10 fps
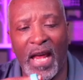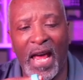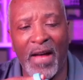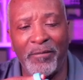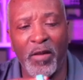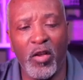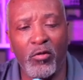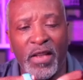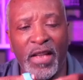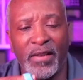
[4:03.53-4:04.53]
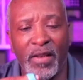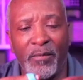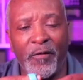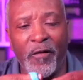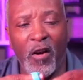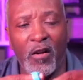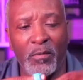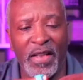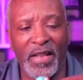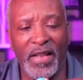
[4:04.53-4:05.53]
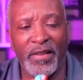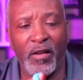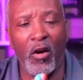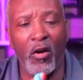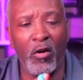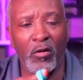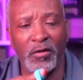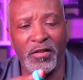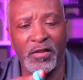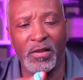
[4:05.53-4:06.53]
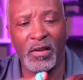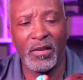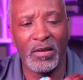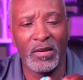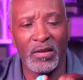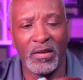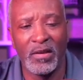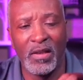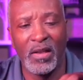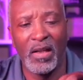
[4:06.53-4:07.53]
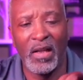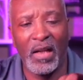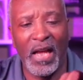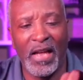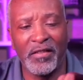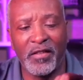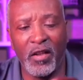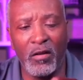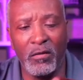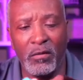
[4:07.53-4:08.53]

After you get them firmly in the holes, like so,